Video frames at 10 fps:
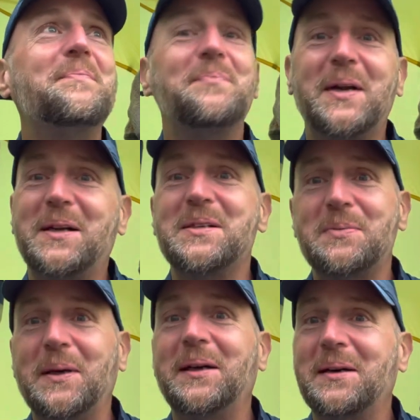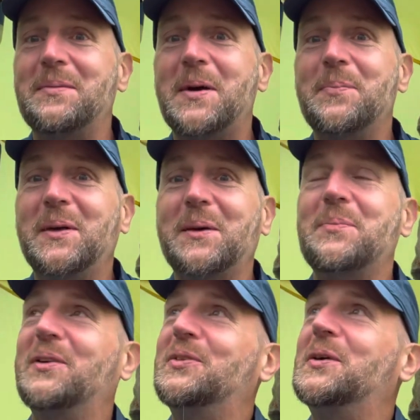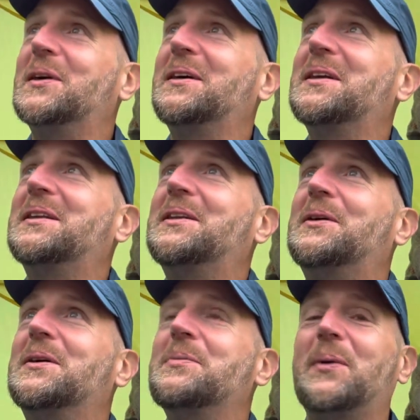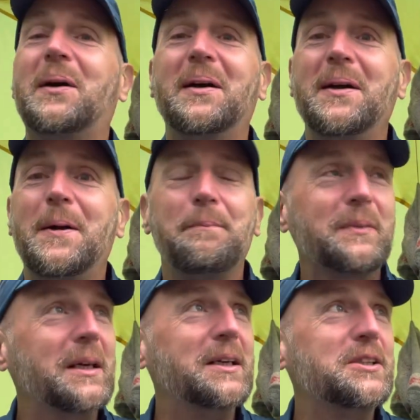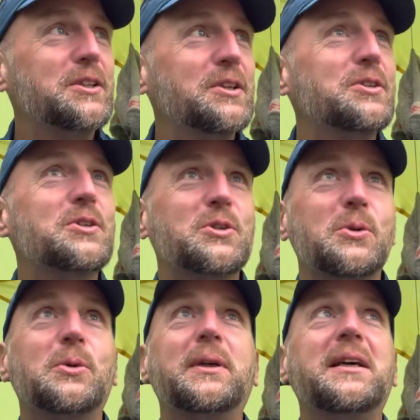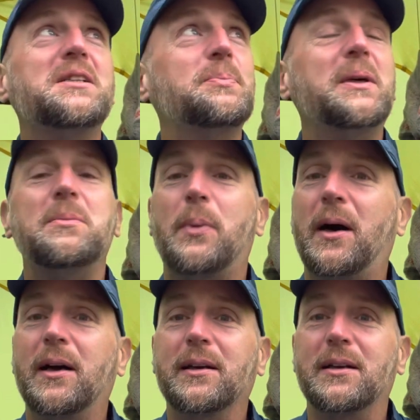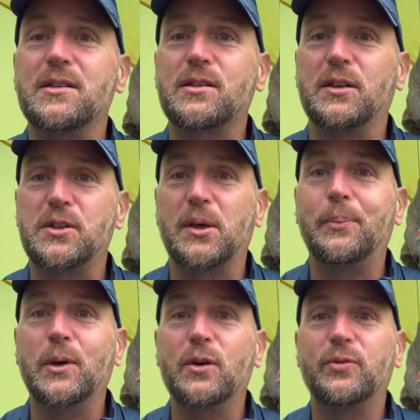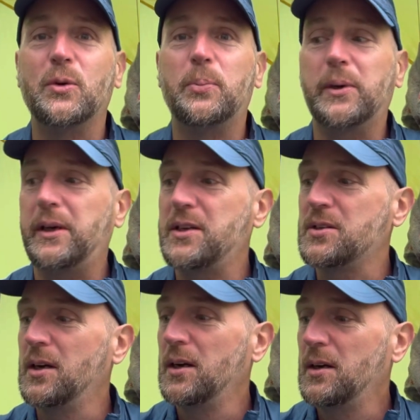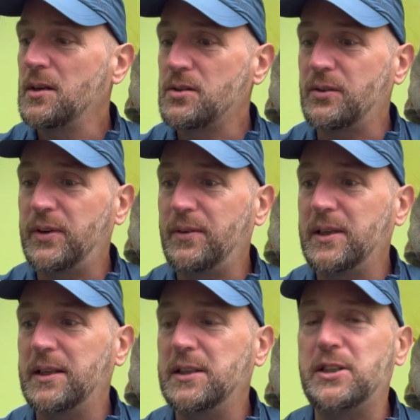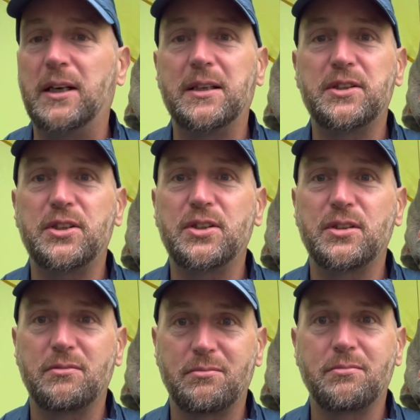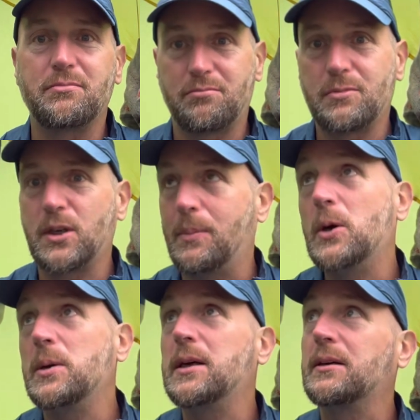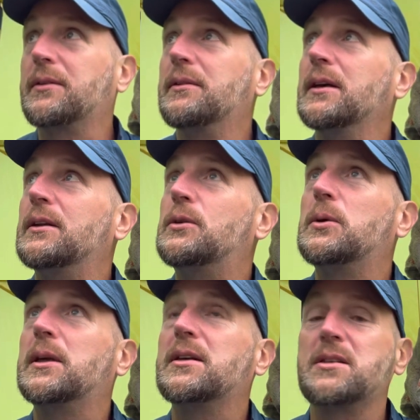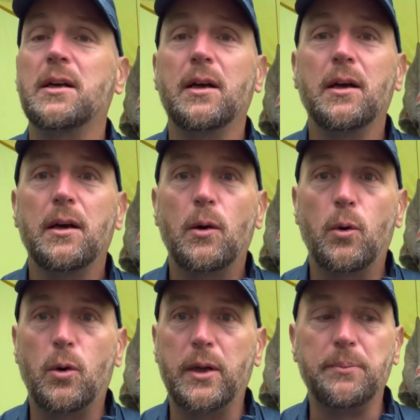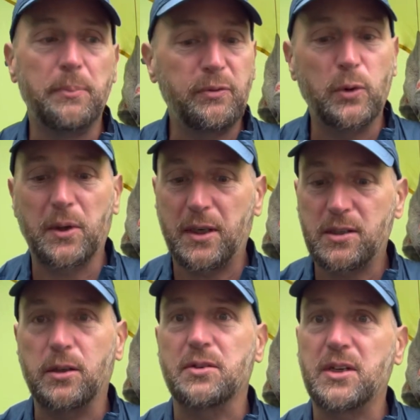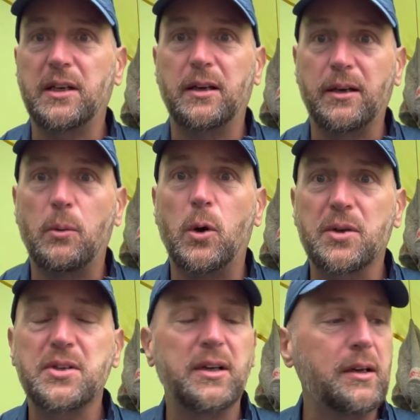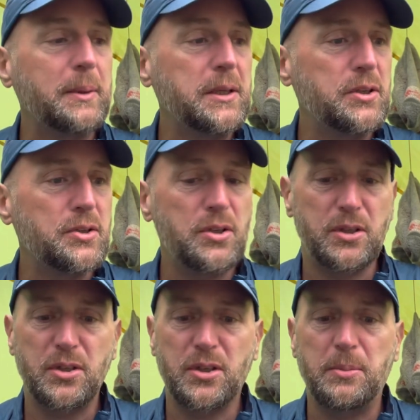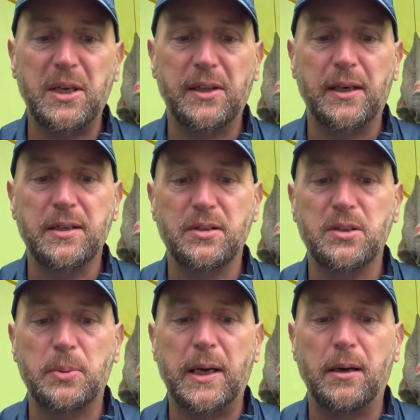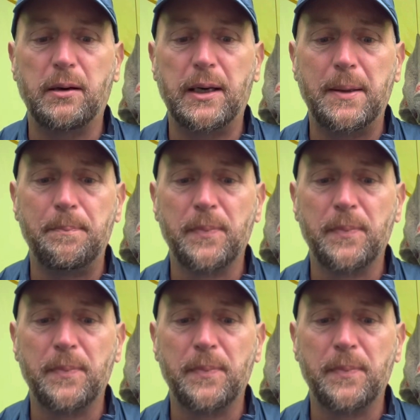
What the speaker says: because when I come up here before I had the dog, but it's just so nice being back. It's such a beautiful place. So if you ever get the chance, just come out here and do this. Oh, and before this turns into an award ceremony, just a wee thanks as well.